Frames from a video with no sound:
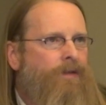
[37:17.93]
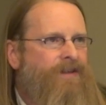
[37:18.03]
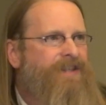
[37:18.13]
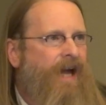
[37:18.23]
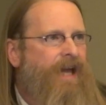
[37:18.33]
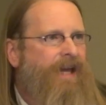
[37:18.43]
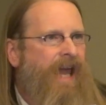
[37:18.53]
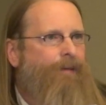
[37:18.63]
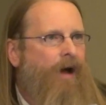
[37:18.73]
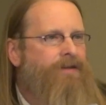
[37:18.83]
the CIA
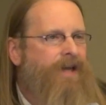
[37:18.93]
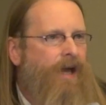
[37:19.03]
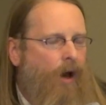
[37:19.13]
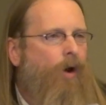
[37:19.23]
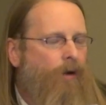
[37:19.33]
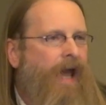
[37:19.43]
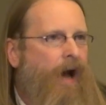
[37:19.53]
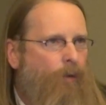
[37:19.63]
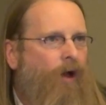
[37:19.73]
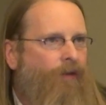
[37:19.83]
came out and said, oh
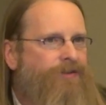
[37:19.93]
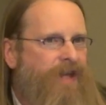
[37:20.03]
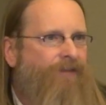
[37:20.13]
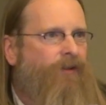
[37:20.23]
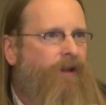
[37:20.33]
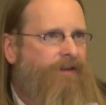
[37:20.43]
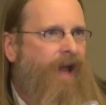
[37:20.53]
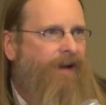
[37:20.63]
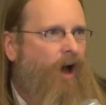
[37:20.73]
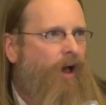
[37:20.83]
yeah, well, there's definitely
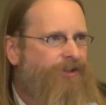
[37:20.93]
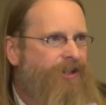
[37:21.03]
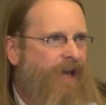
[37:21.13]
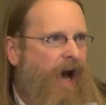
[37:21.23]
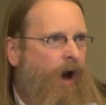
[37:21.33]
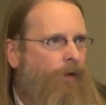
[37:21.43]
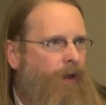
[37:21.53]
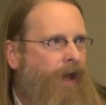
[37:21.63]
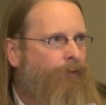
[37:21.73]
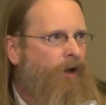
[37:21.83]
technology now
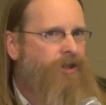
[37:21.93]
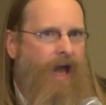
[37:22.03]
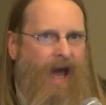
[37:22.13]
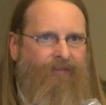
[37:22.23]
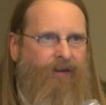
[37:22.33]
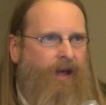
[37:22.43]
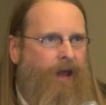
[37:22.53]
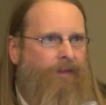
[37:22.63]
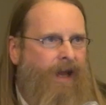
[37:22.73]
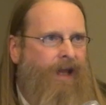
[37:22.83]
and Russia has it
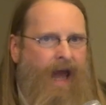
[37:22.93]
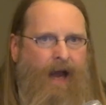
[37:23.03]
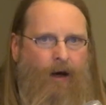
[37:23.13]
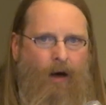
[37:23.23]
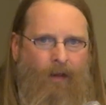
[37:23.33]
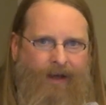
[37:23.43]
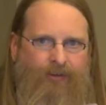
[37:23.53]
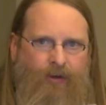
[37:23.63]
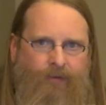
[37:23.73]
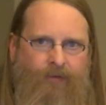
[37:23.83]
and they can hack our
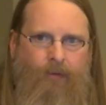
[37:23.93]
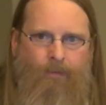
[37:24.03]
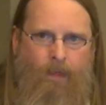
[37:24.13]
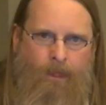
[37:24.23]
elections.